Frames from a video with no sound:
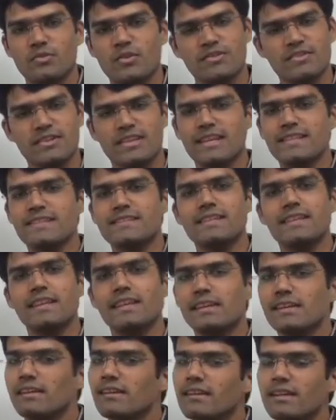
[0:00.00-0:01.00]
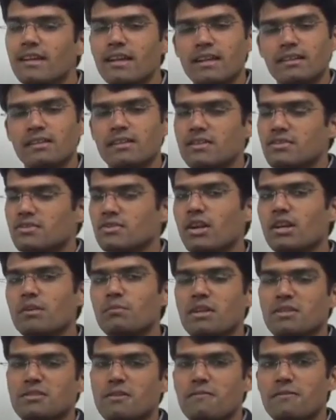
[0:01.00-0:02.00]
So as you can see here, there is
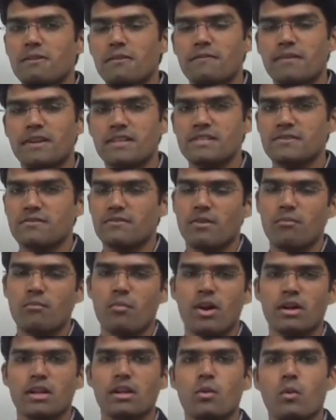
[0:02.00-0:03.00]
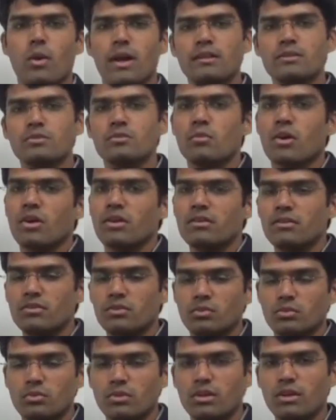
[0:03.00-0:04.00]
not much of difference from model 1 to
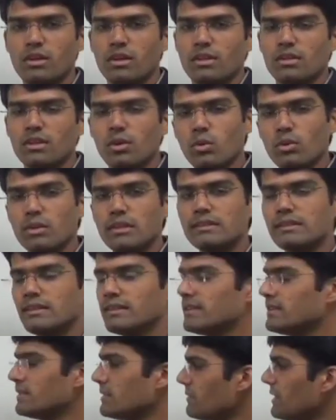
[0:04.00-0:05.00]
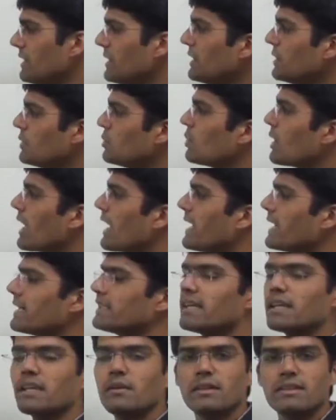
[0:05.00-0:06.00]
model 2. The only thing is we need to
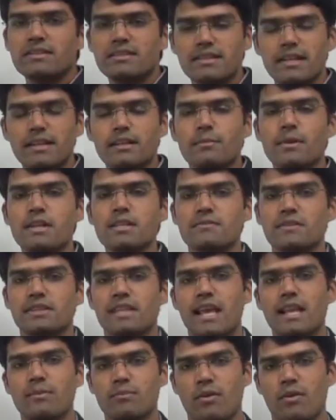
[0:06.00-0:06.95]
connect the given statements with the